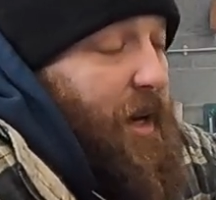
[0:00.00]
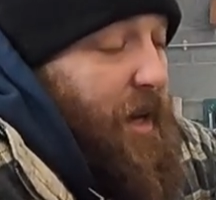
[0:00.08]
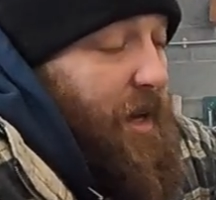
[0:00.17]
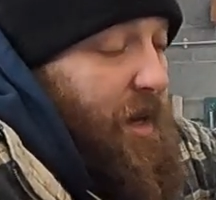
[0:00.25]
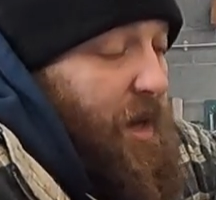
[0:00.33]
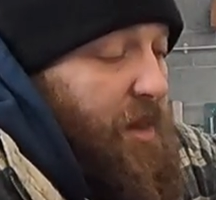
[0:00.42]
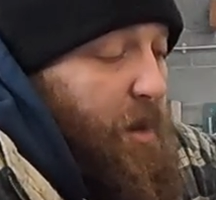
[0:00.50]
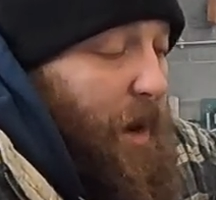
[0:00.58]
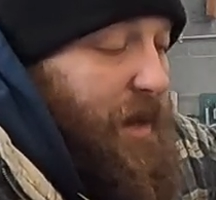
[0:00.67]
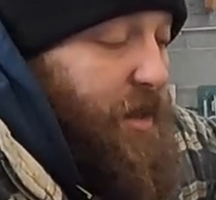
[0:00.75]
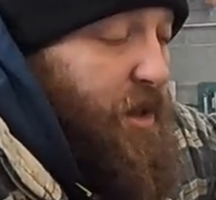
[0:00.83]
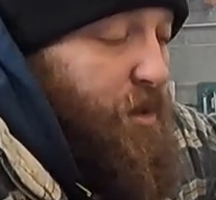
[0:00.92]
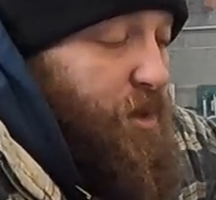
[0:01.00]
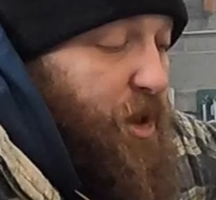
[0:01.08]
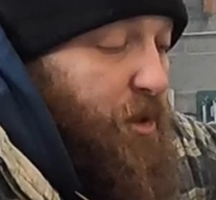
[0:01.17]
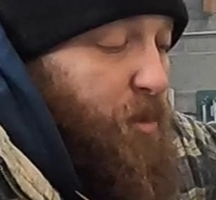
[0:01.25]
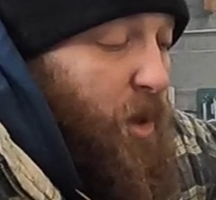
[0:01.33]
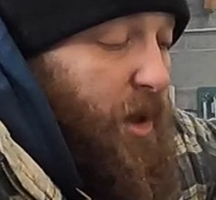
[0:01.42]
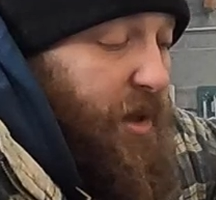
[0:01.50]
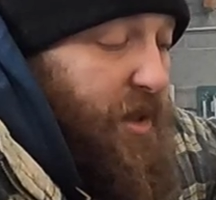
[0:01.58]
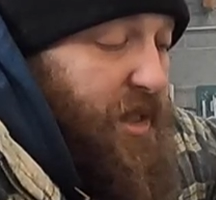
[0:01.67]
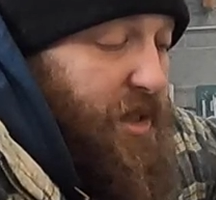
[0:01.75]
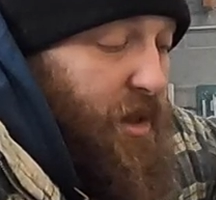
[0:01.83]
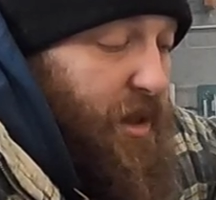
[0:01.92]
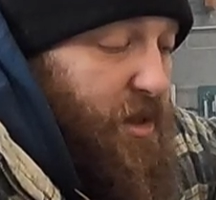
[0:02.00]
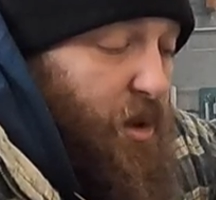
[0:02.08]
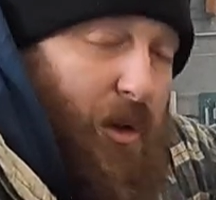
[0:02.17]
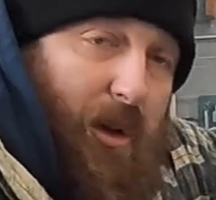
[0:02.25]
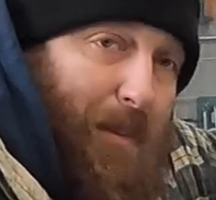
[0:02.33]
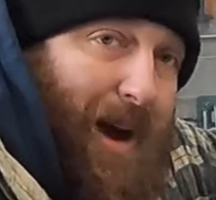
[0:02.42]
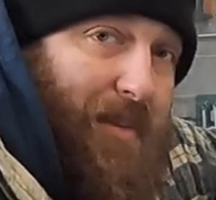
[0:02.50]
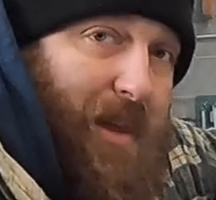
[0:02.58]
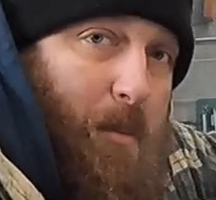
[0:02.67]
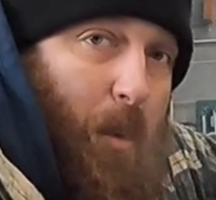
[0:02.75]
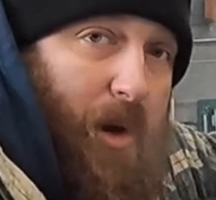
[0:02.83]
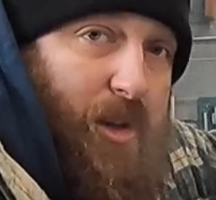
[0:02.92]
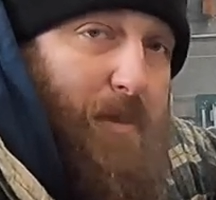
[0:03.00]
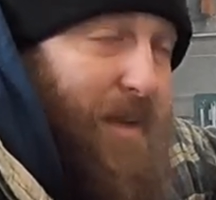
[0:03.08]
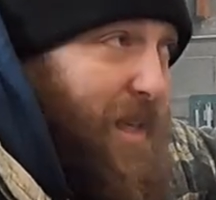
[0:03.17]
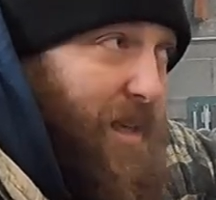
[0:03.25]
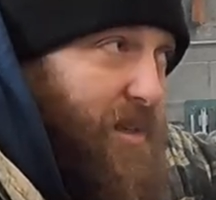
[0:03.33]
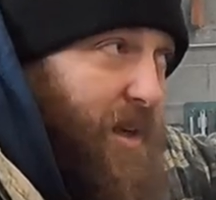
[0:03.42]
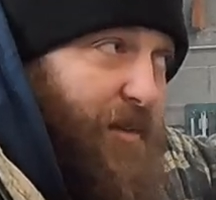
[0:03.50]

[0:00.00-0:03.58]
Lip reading: And the way that YouTube works, it's all about them watch minutes.